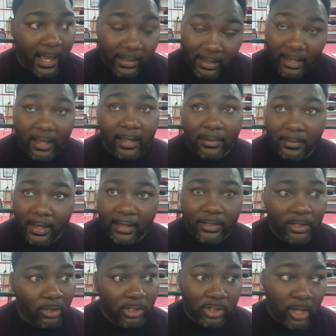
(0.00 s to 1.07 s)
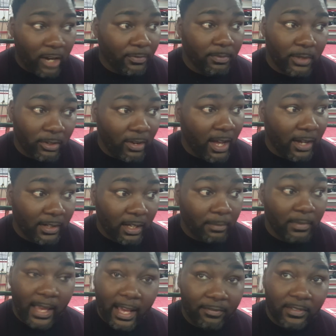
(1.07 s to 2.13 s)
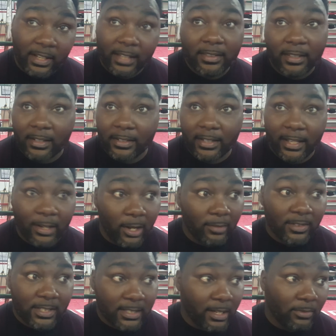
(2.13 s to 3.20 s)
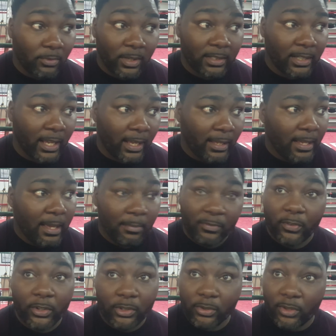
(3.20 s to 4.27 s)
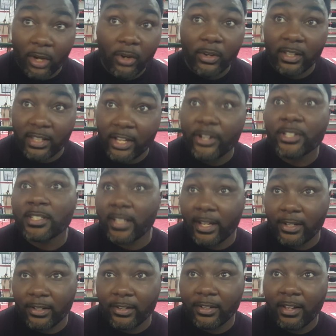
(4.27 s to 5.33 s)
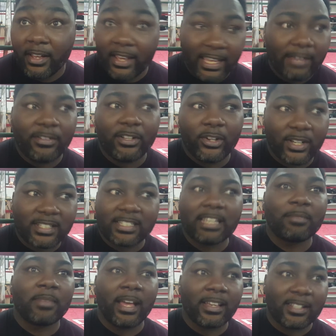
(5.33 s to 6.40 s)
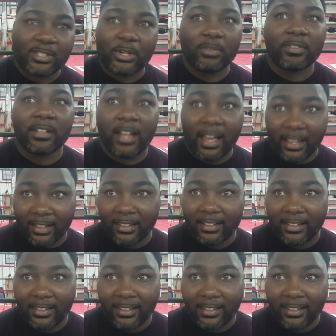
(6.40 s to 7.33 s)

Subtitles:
I can, man. You know, start from the ground up and have nothing, and then all of a sudden one day, before you know it, years later, even though it seemed like it's overnight,